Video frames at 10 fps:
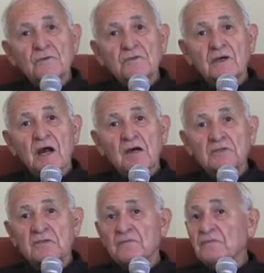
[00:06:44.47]
the
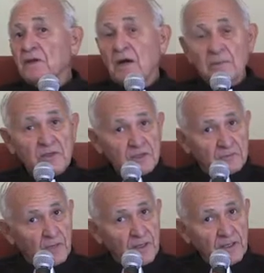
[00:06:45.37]
cause of the
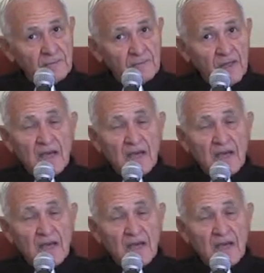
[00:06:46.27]
Communist Party,